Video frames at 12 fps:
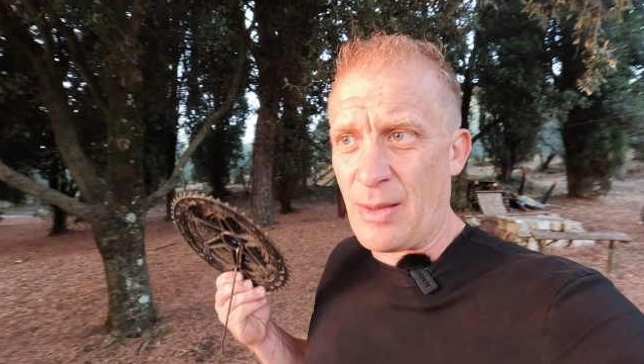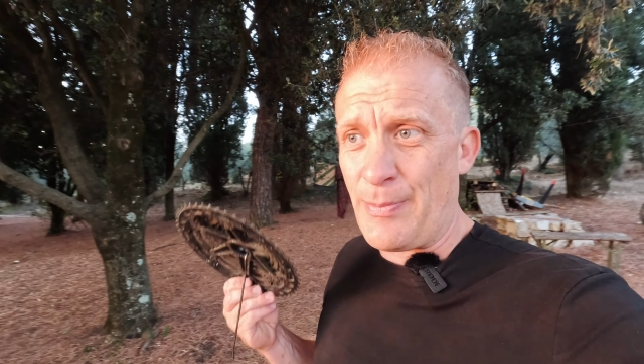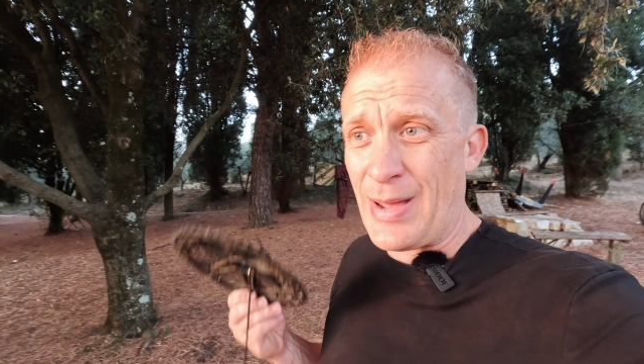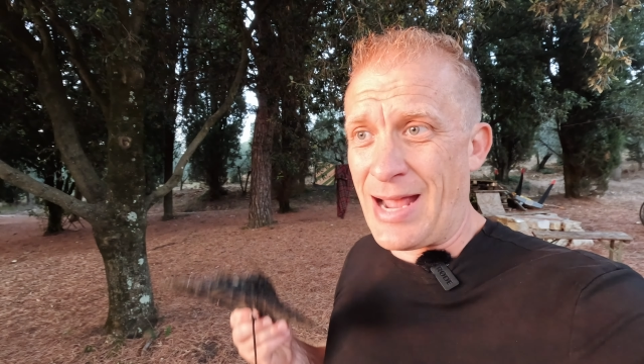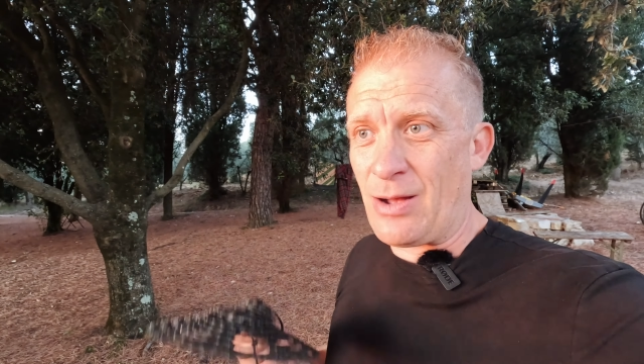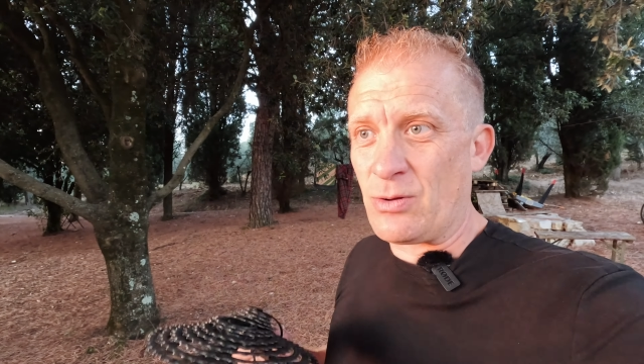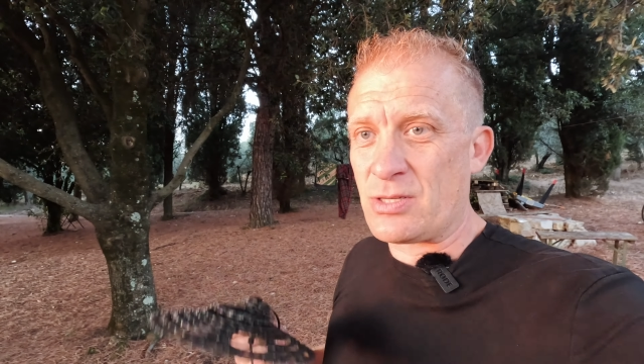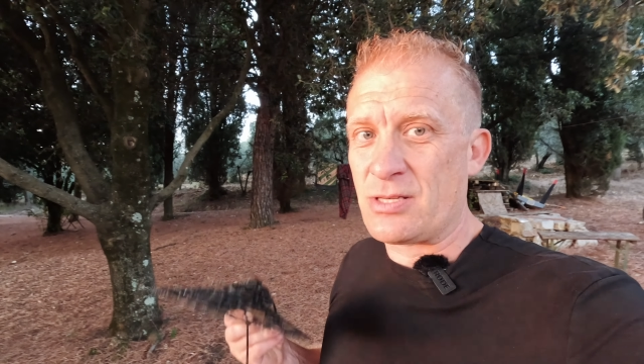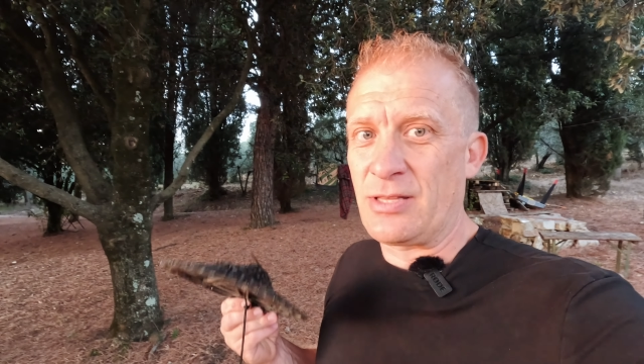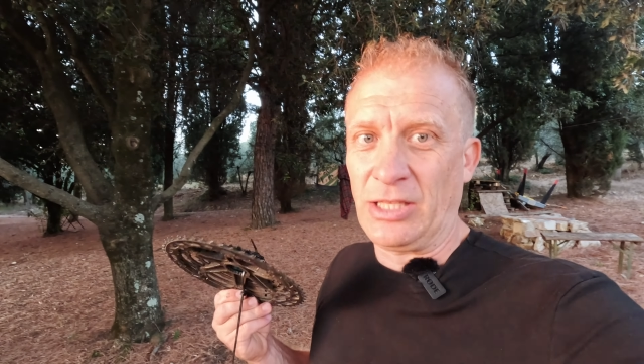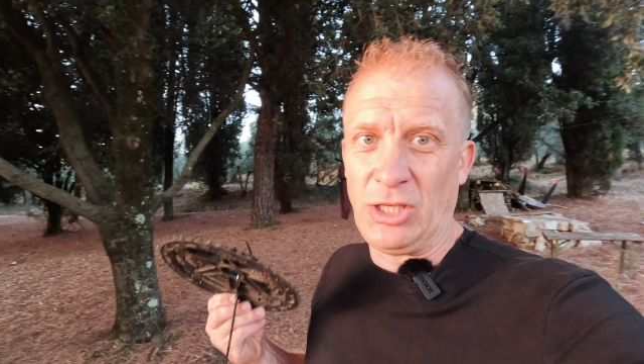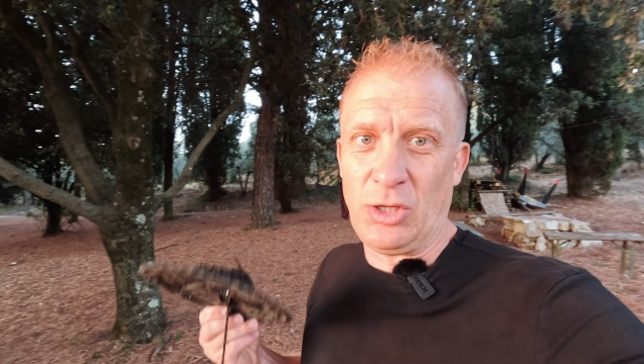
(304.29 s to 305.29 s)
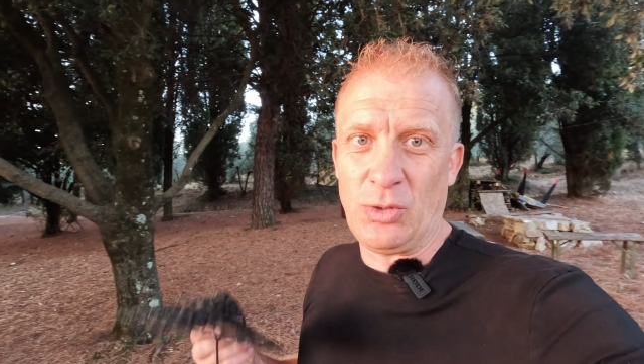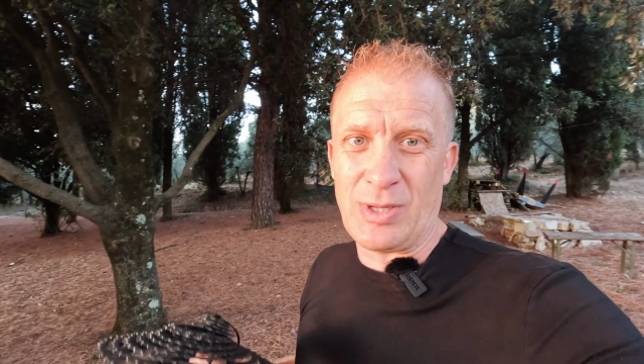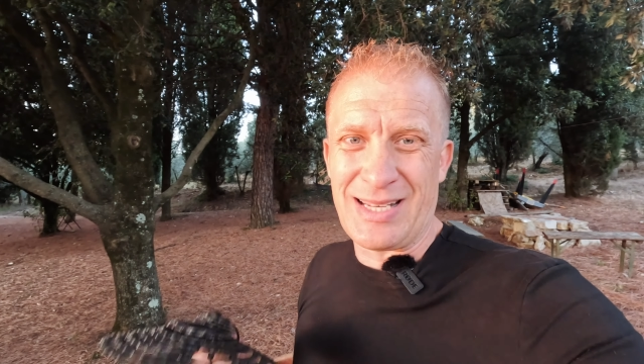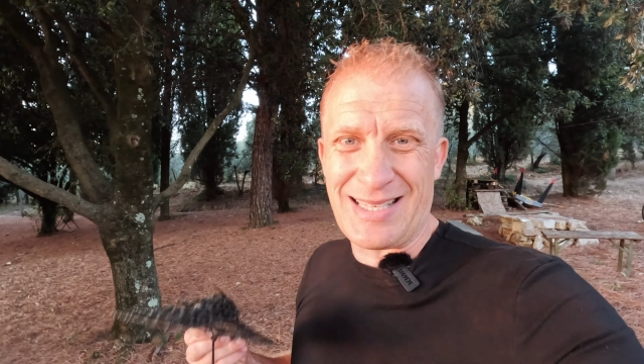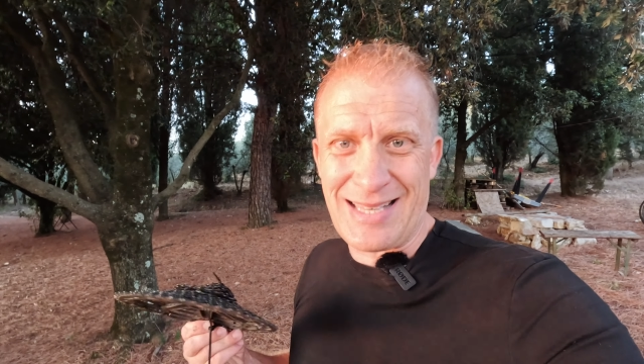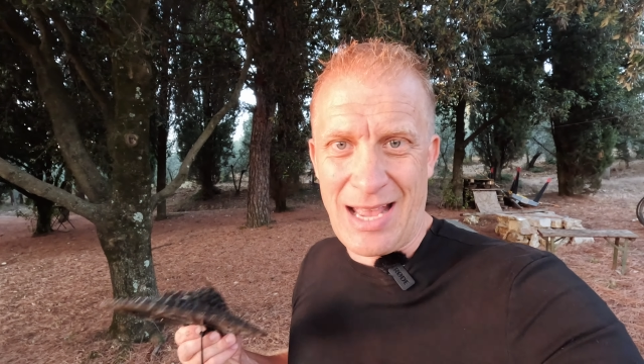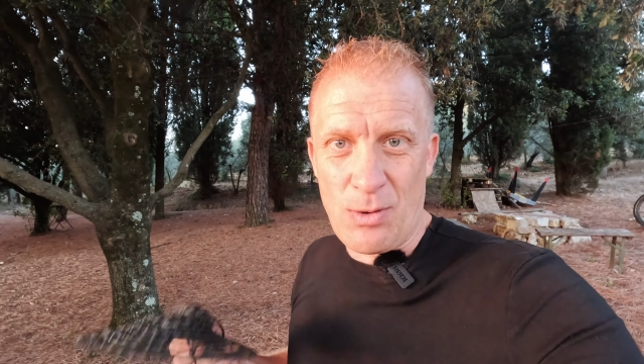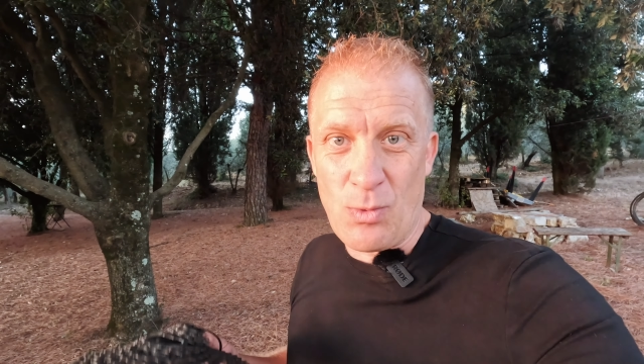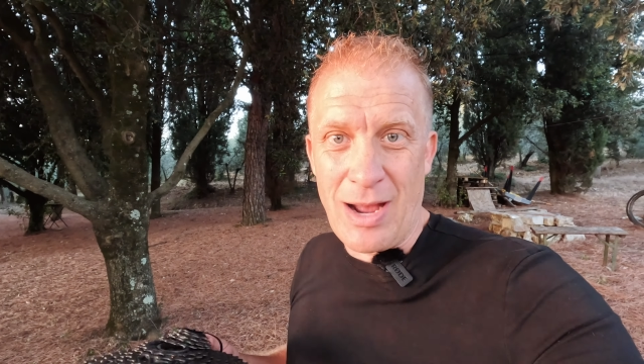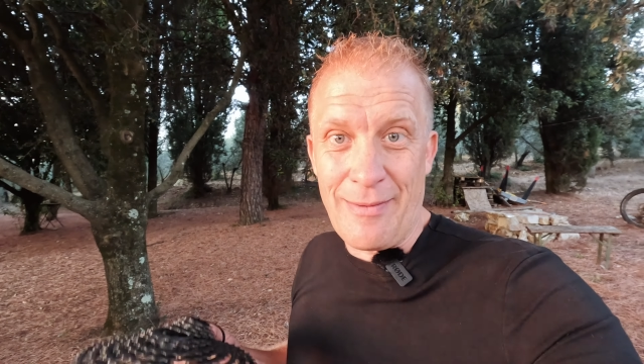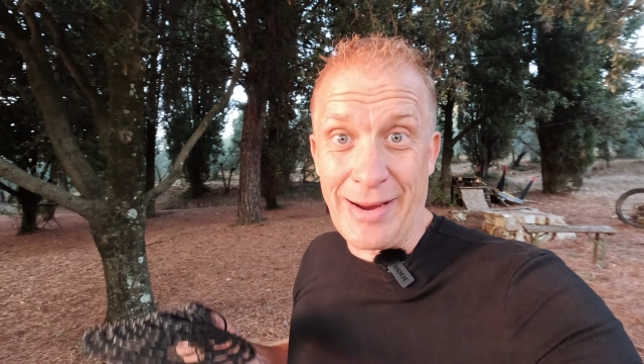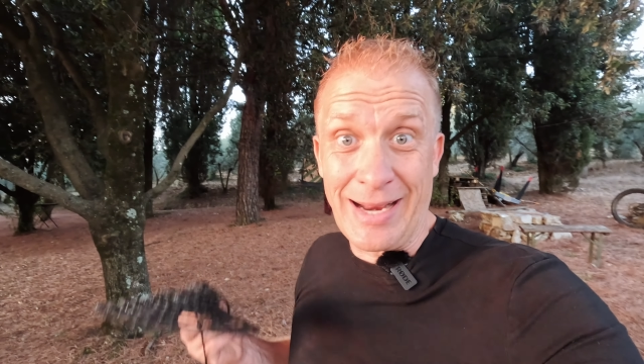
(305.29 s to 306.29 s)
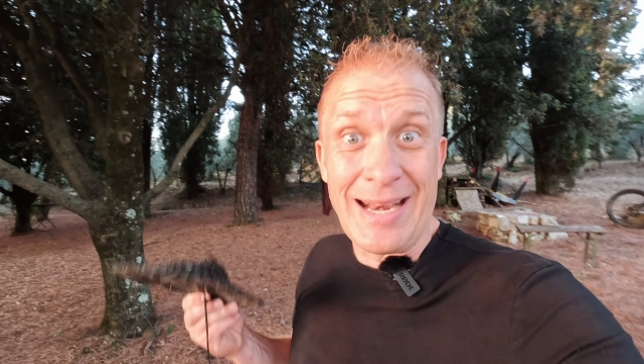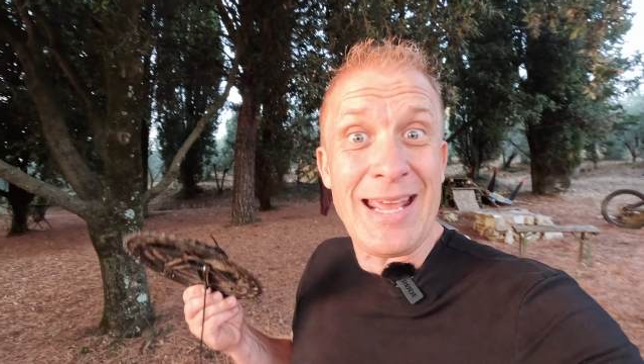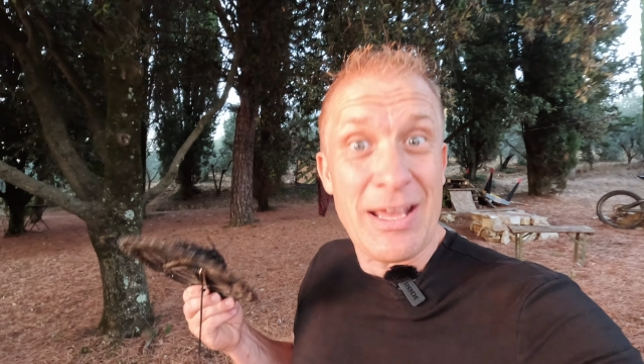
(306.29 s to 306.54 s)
about the new cassette wearing and